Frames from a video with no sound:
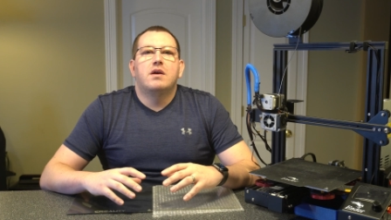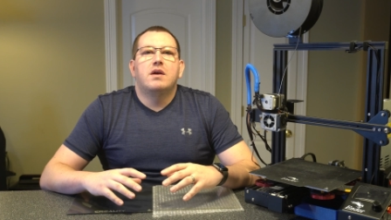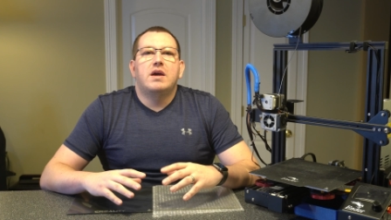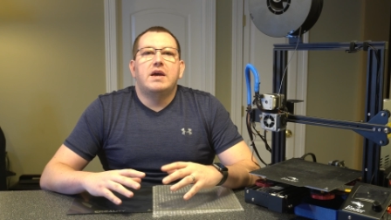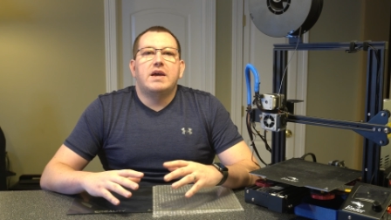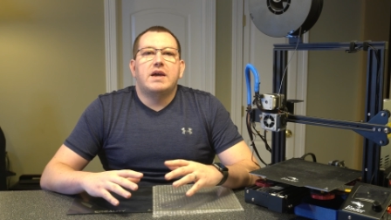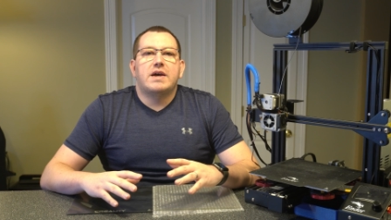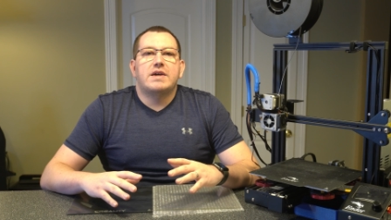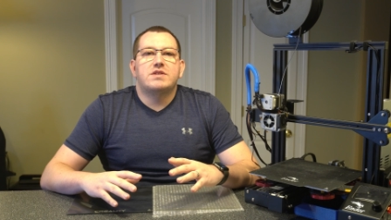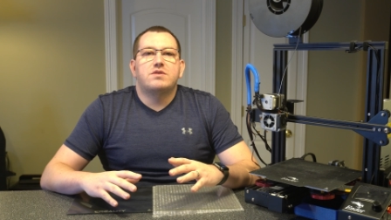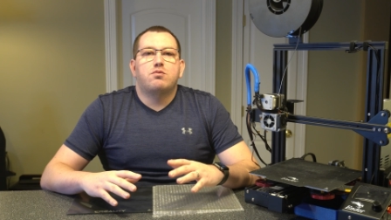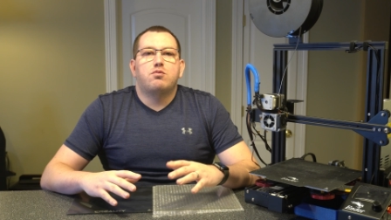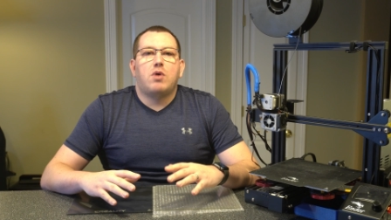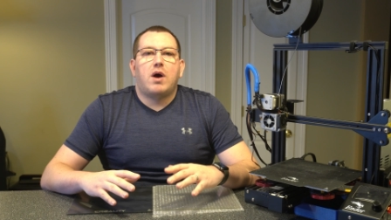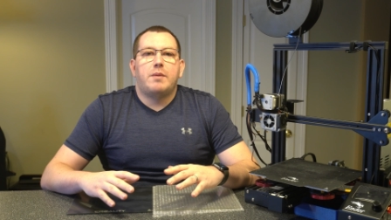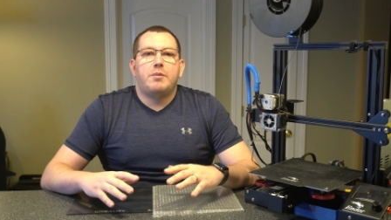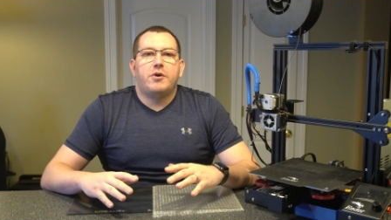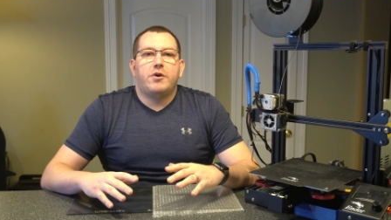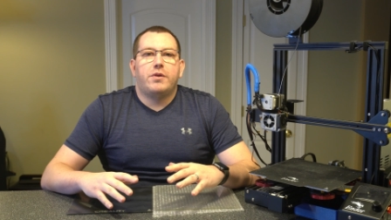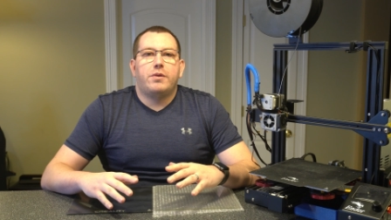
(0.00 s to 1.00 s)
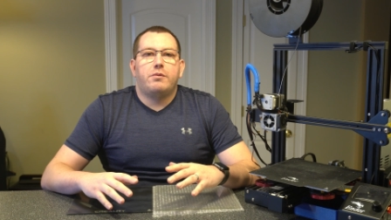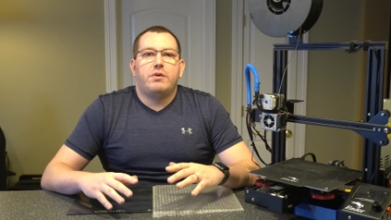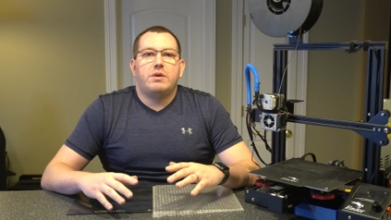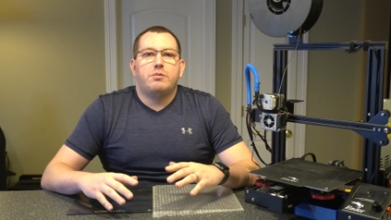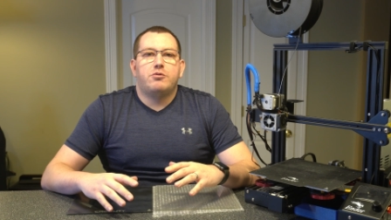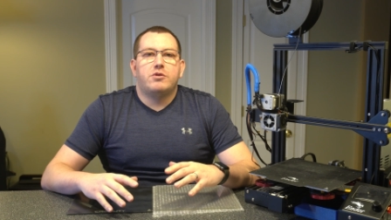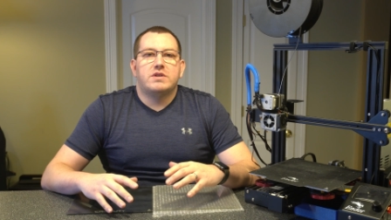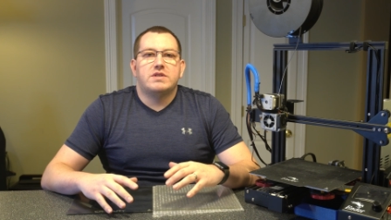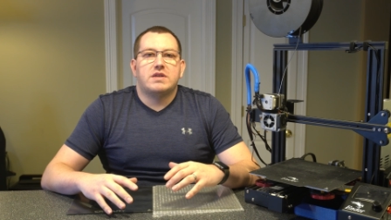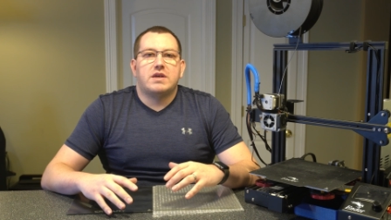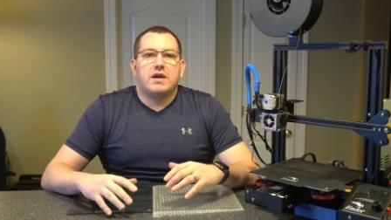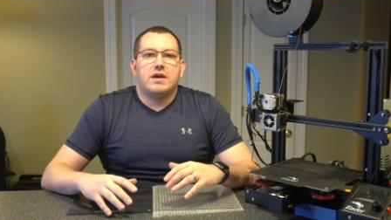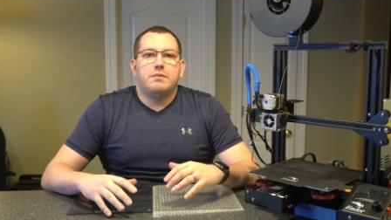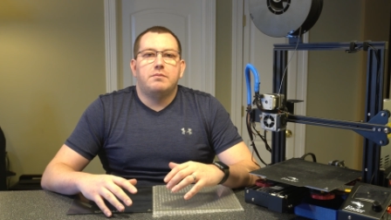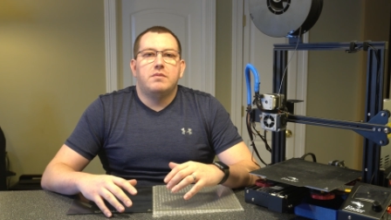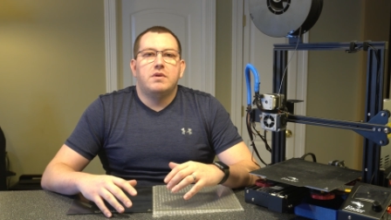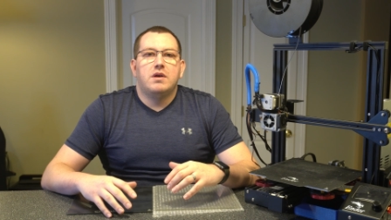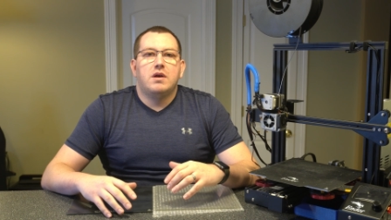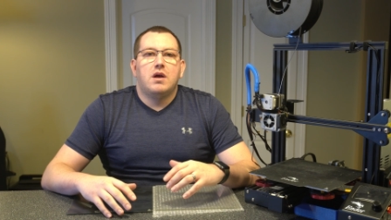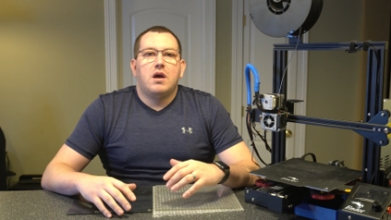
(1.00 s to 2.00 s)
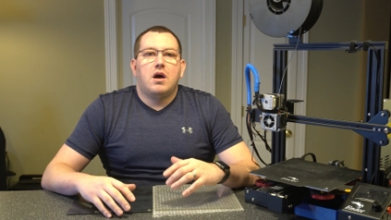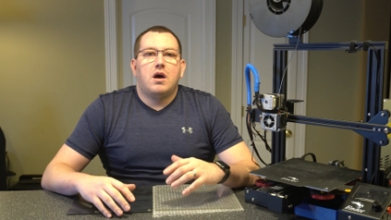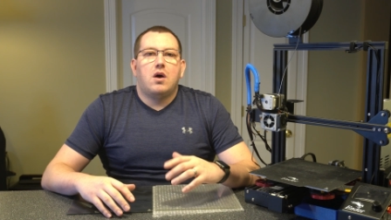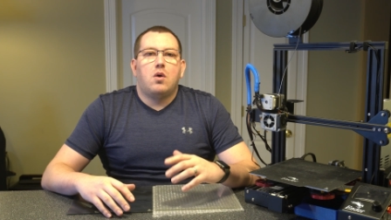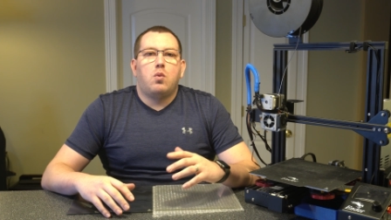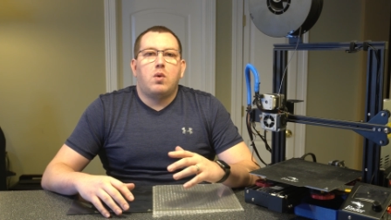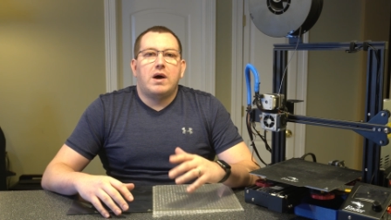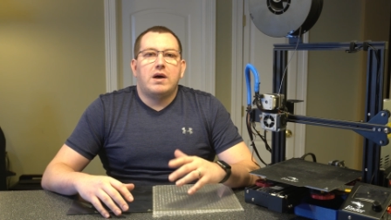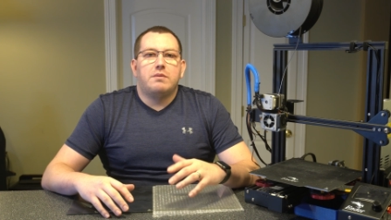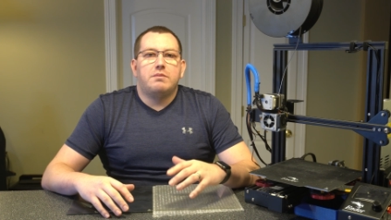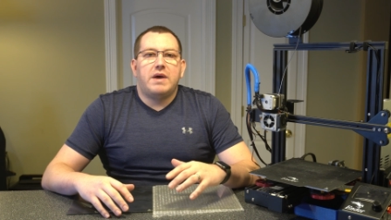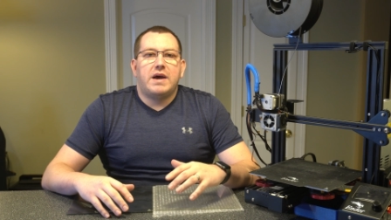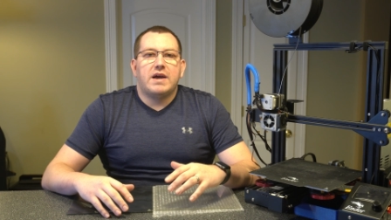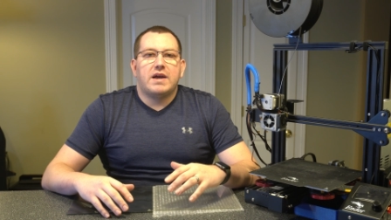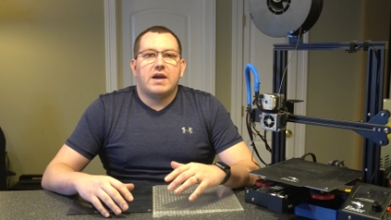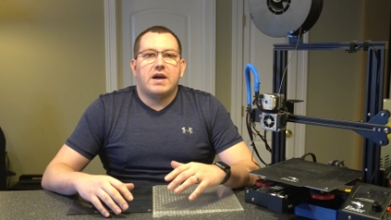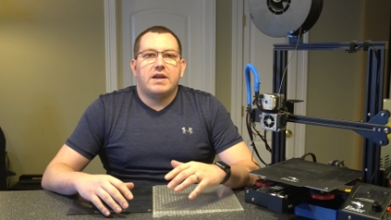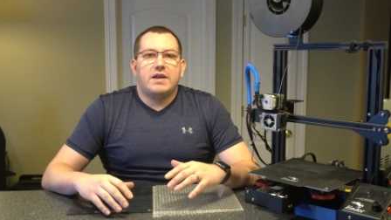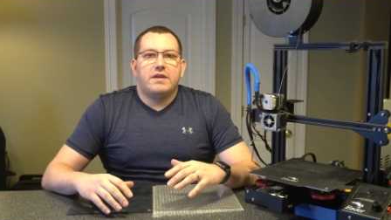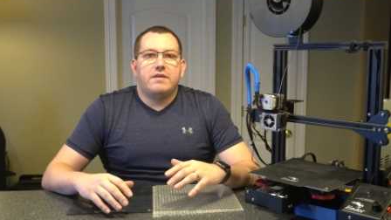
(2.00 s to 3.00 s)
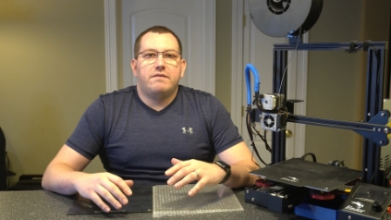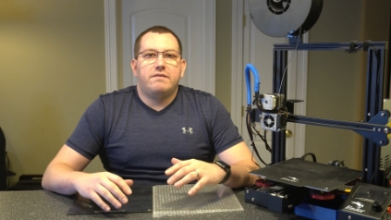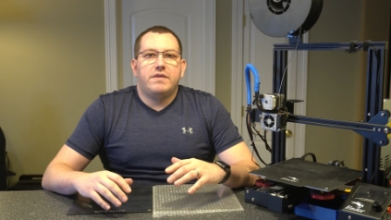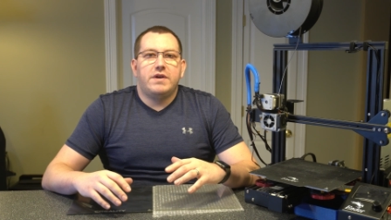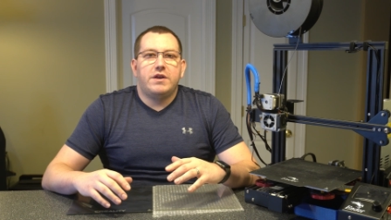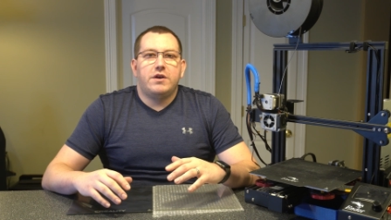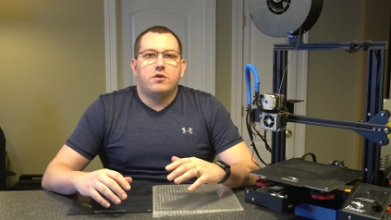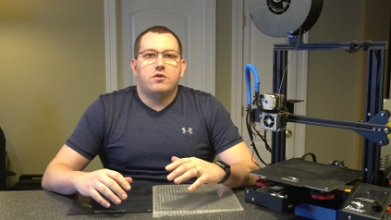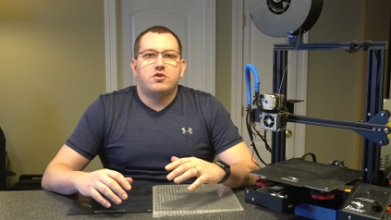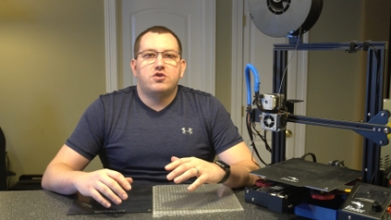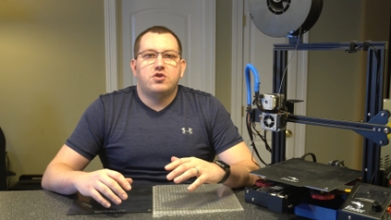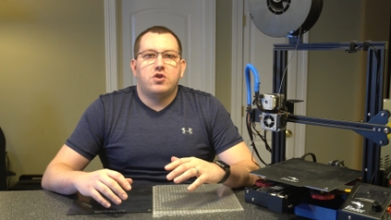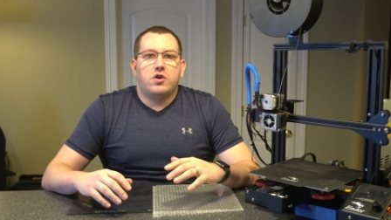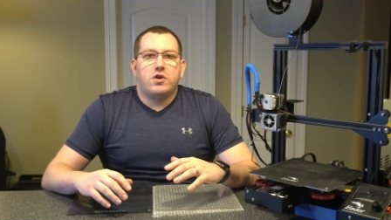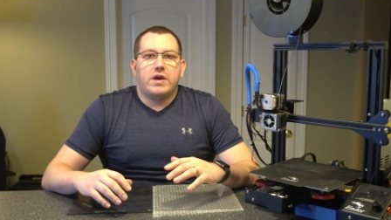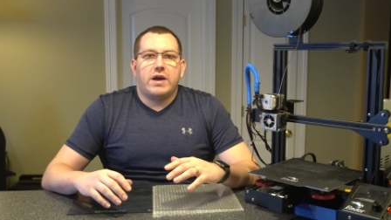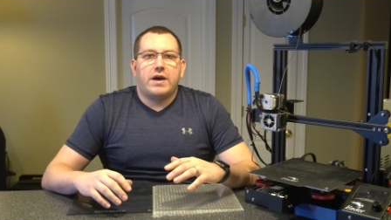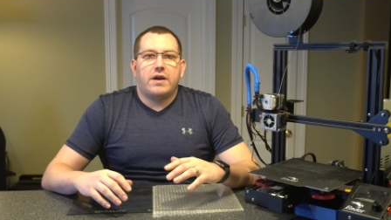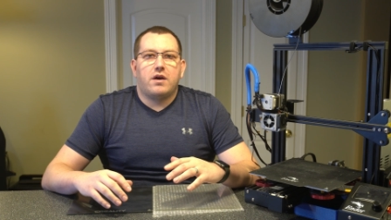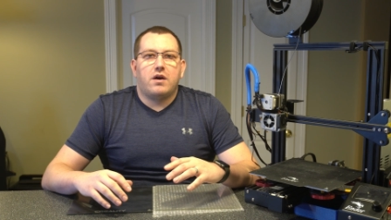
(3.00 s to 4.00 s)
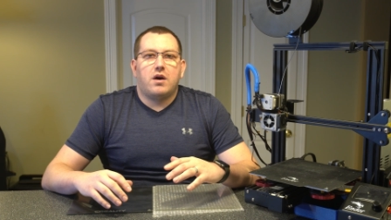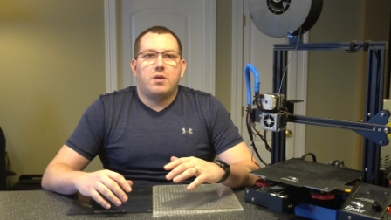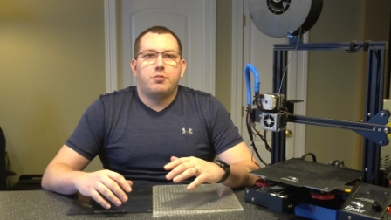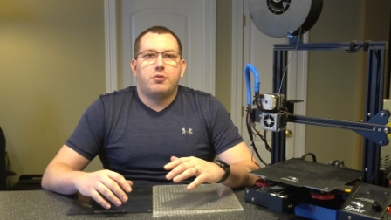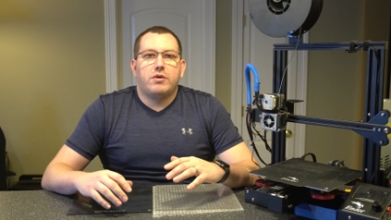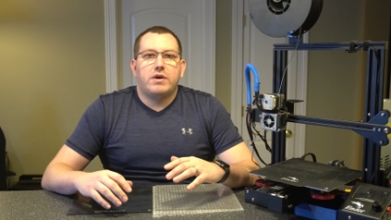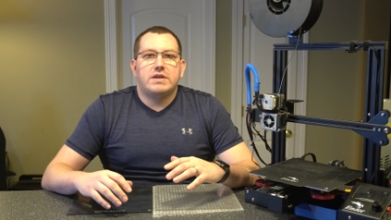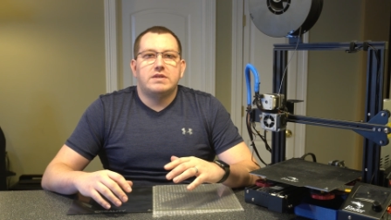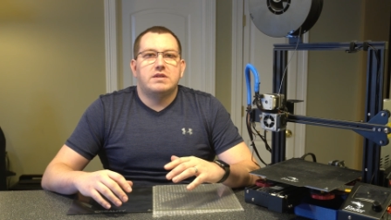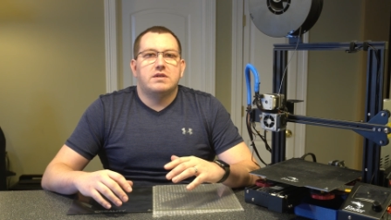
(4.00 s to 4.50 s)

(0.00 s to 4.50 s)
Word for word: Hey guys, Rob here at three D Printscape. A while back I did a video showing how to upgrade